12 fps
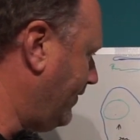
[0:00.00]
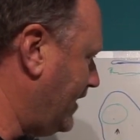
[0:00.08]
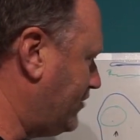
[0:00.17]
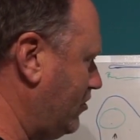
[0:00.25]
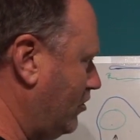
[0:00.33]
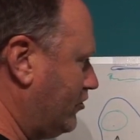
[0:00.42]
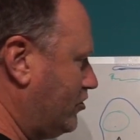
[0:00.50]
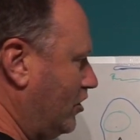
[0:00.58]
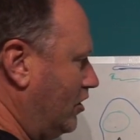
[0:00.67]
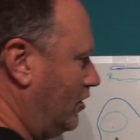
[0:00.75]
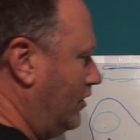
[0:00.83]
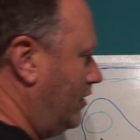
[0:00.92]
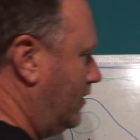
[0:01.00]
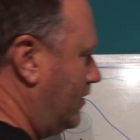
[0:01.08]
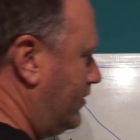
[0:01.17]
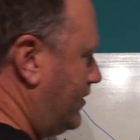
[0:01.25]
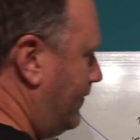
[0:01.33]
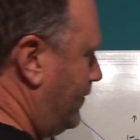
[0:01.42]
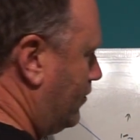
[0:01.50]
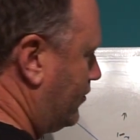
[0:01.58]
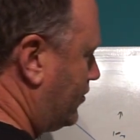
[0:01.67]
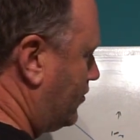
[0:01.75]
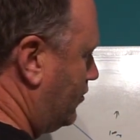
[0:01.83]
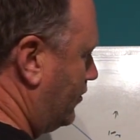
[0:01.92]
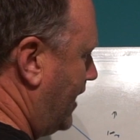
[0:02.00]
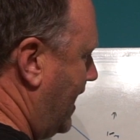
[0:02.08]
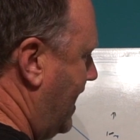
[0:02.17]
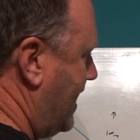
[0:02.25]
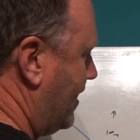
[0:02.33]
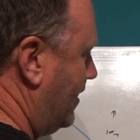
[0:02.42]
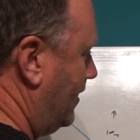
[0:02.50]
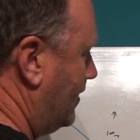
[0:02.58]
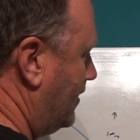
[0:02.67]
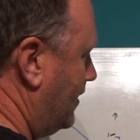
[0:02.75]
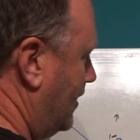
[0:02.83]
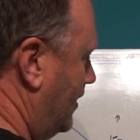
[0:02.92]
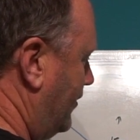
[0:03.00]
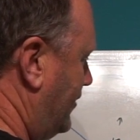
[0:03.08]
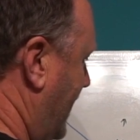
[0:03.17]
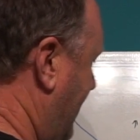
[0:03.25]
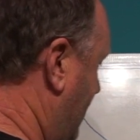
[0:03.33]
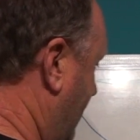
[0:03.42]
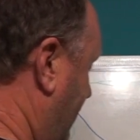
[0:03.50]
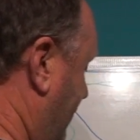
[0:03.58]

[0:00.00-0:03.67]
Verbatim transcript: It's not done as if you're stood here and taking off